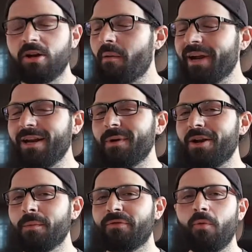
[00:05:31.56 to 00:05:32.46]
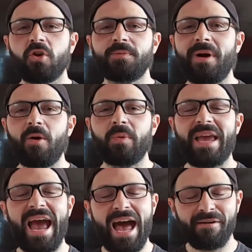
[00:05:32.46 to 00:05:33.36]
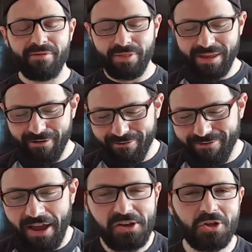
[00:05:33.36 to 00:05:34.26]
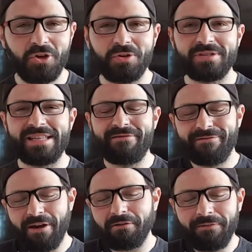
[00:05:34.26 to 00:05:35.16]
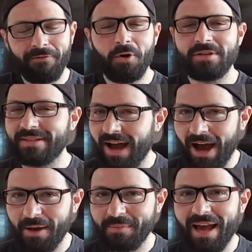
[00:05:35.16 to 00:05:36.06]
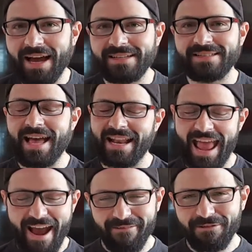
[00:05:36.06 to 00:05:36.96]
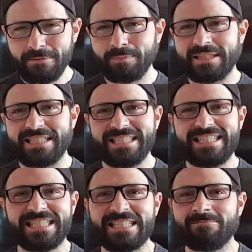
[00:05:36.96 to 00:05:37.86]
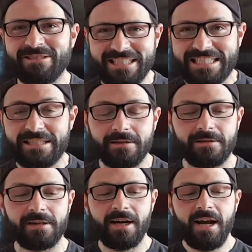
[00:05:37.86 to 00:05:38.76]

coming in at my number four spot, we have The Avengers. The very first time, guys, that everybody came together.